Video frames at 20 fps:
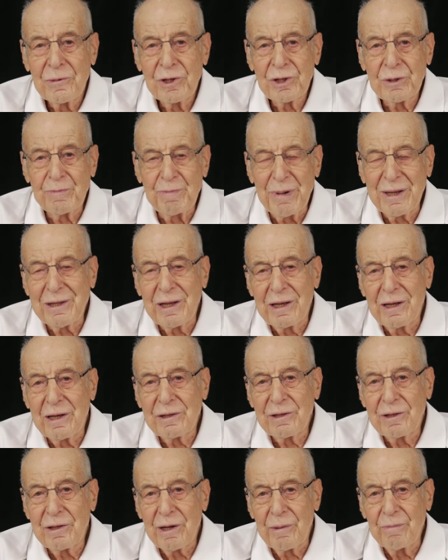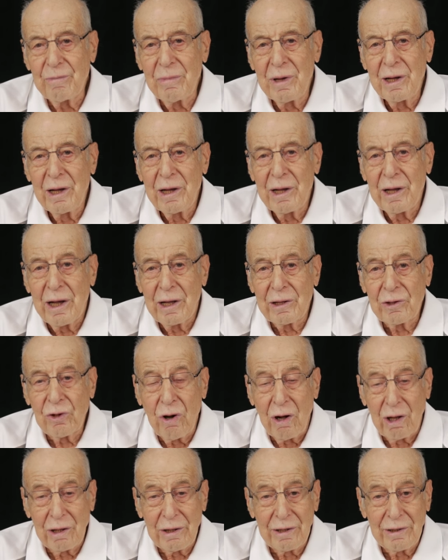spitting at them, and
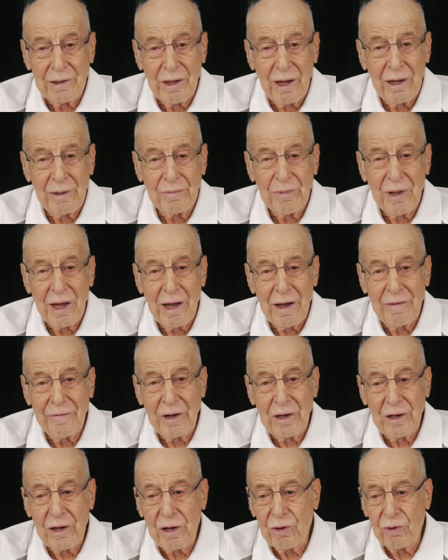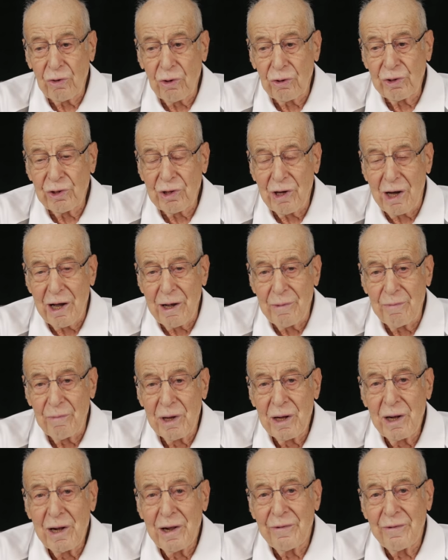calling that having a good time.